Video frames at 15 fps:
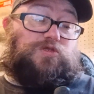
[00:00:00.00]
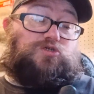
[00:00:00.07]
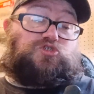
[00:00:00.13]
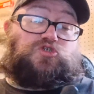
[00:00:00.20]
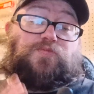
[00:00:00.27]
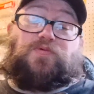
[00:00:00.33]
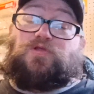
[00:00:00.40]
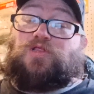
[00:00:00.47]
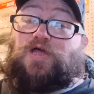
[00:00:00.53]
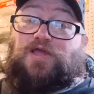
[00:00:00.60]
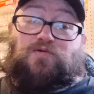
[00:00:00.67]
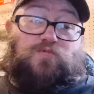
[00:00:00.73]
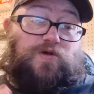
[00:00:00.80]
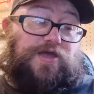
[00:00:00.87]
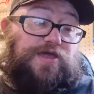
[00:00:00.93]
Super
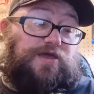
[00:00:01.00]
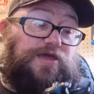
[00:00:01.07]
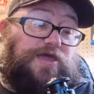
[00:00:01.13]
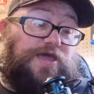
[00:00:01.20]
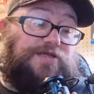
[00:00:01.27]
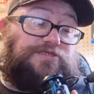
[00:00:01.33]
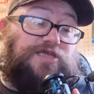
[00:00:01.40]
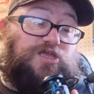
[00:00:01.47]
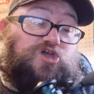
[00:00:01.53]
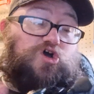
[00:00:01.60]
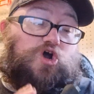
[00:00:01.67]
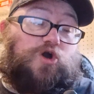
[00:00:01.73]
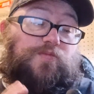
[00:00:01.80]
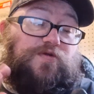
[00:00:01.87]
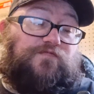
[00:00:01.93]
lightweight. It's a
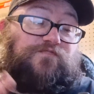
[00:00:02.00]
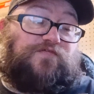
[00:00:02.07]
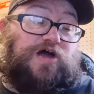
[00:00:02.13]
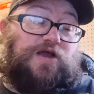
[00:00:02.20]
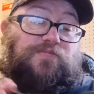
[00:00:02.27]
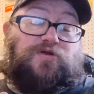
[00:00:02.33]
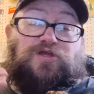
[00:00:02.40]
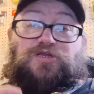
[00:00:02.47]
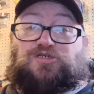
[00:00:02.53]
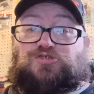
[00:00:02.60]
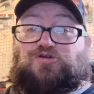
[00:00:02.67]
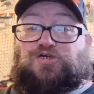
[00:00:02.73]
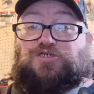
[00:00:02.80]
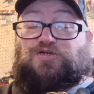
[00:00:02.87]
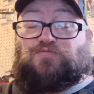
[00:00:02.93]
carbon fiber
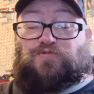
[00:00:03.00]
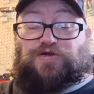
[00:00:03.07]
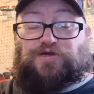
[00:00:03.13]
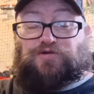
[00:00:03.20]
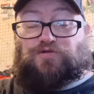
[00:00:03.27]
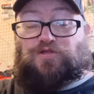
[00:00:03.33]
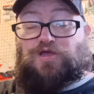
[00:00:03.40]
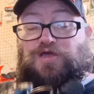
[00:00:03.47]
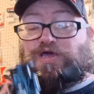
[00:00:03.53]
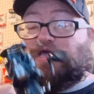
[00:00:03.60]
construction reel.